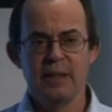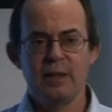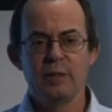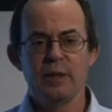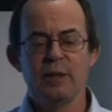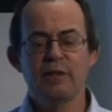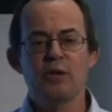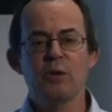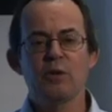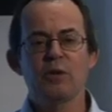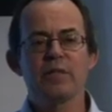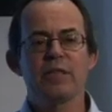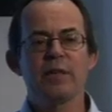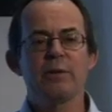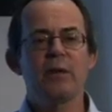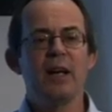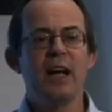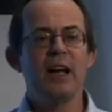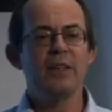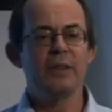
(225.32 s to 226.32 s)
But of course,
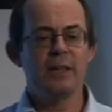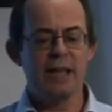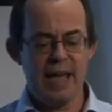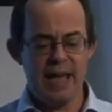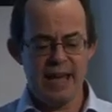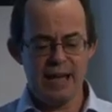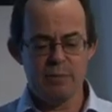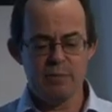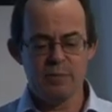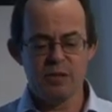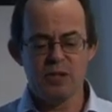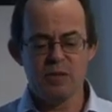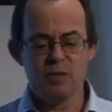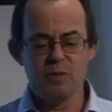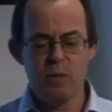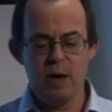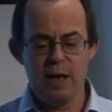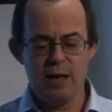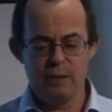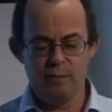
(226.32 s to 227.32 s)
there are other aims as
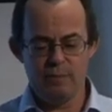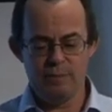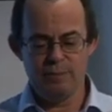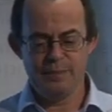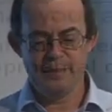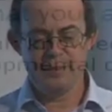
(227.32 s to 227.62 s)
well.